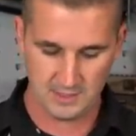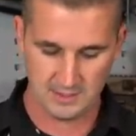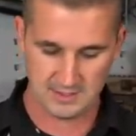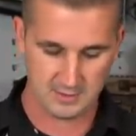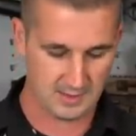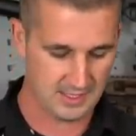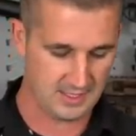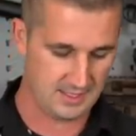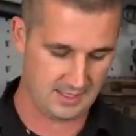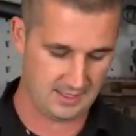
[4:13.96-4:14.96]
let's go
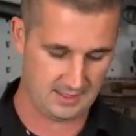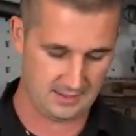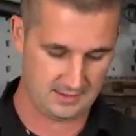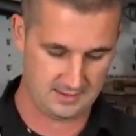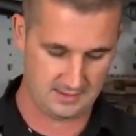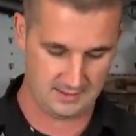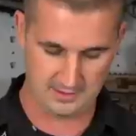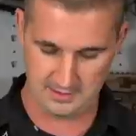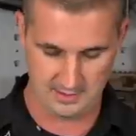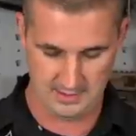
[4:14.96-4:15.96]
ahead and
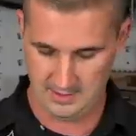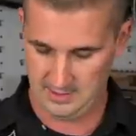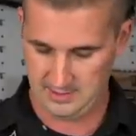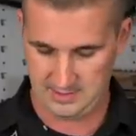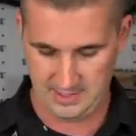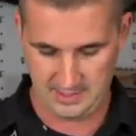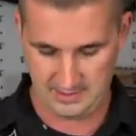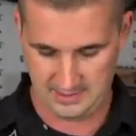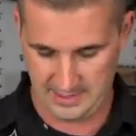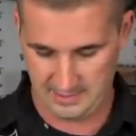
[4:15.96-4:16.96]
uh, take
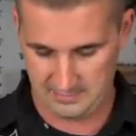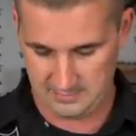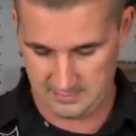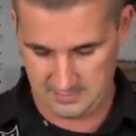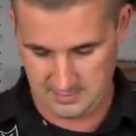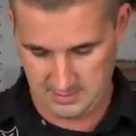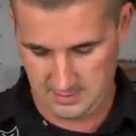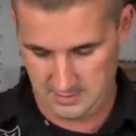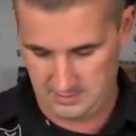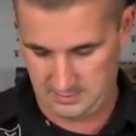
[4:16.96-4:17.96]
it down.
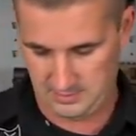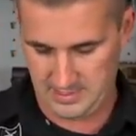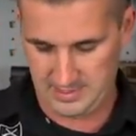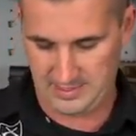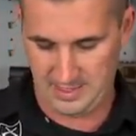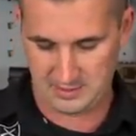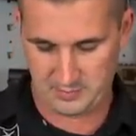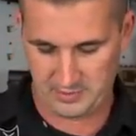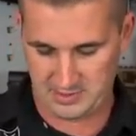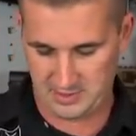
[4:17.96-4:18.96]
So to take it down, it's
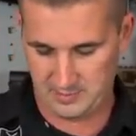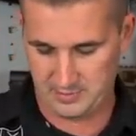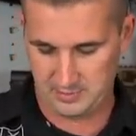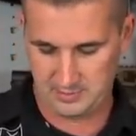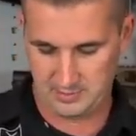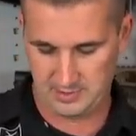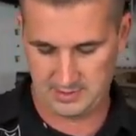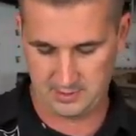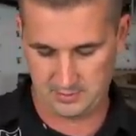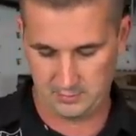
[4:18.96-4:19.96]
pretty simple.
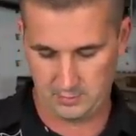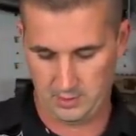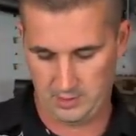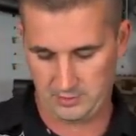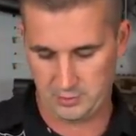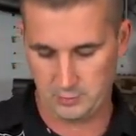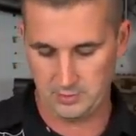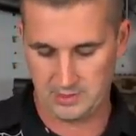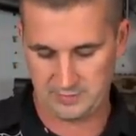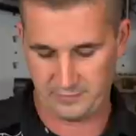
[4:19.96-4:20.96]
It's uh,
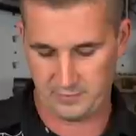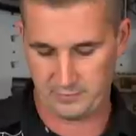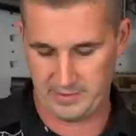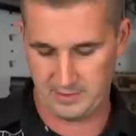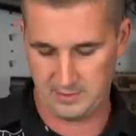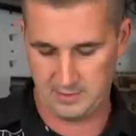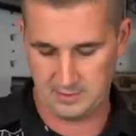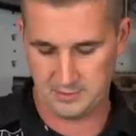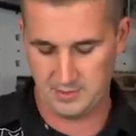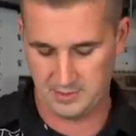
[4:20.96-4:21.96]
toolless for the rear,
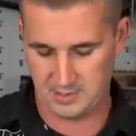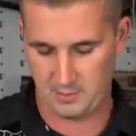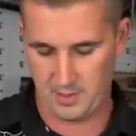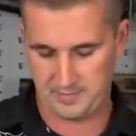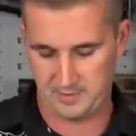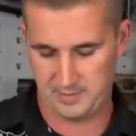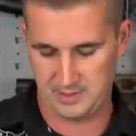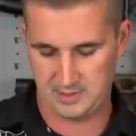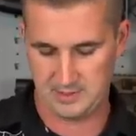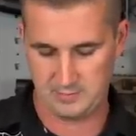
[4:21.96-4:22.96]
so you can swap the
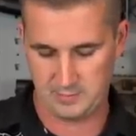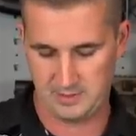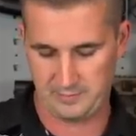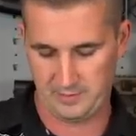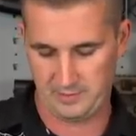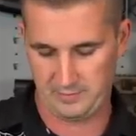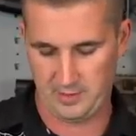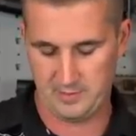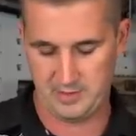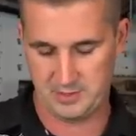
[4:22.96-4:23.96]
pistons with different
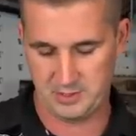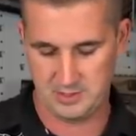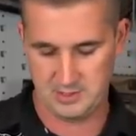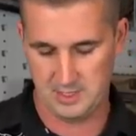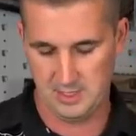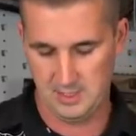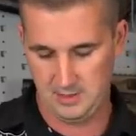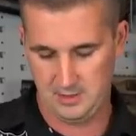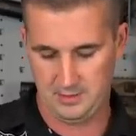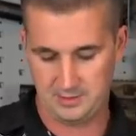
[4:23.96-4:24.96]
thread pitches.
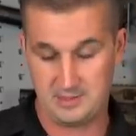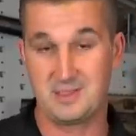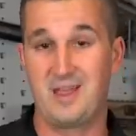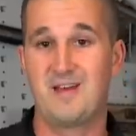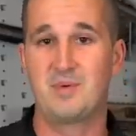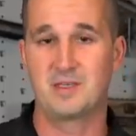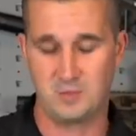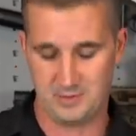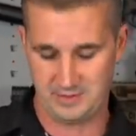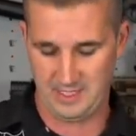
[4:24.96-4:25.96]
Uh, this is a half by
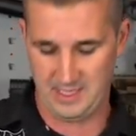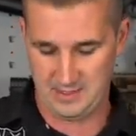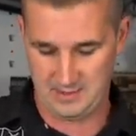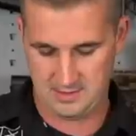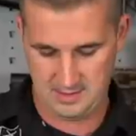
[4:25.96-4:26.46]
28